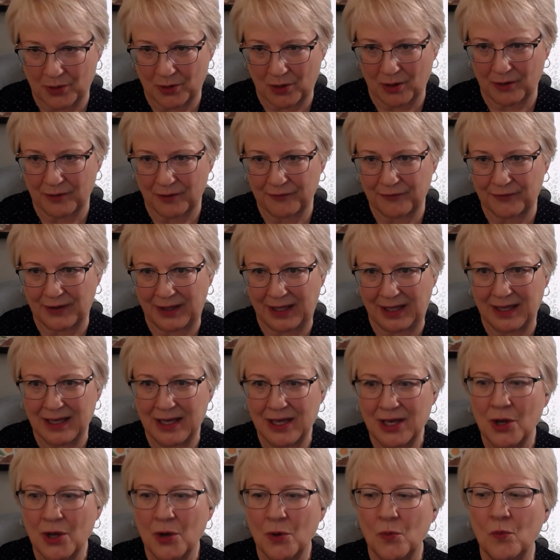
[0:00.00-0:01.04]
pornography,
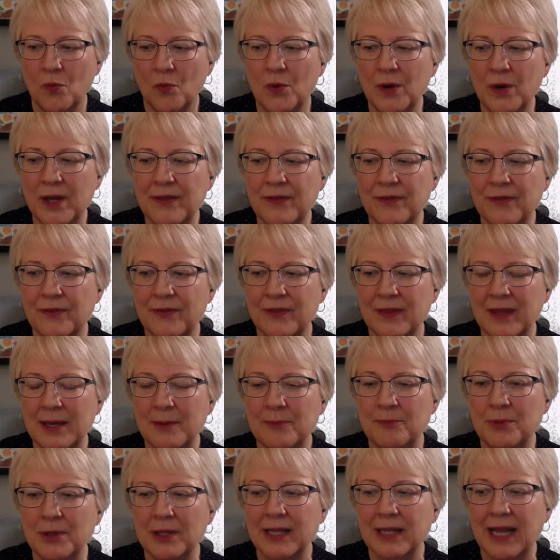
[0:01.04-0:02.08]
with
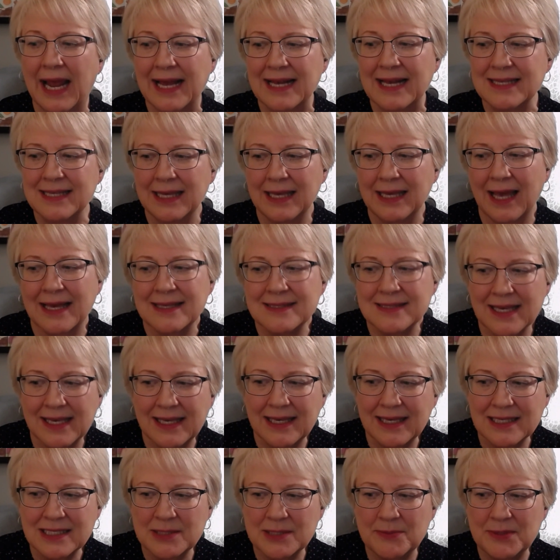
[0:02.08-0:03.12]
the ability as
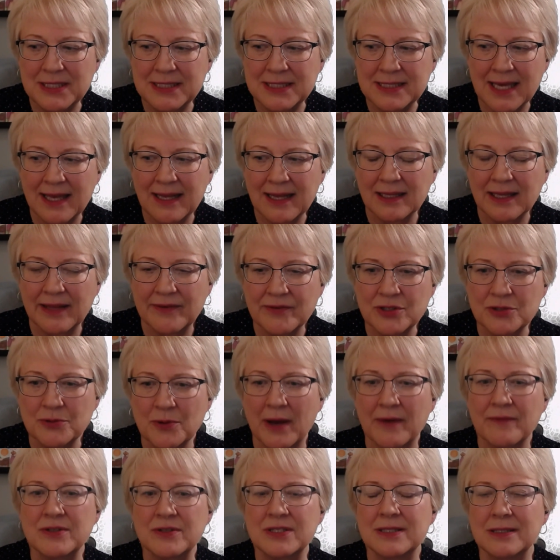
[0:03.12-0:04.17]
they get to be 10, 11,
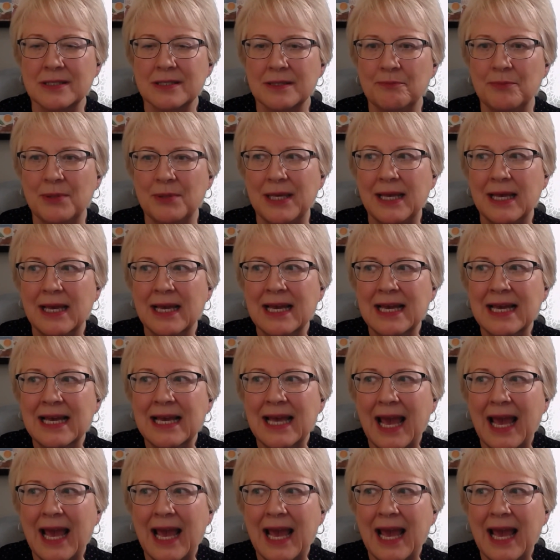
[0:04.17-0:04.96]
12, to be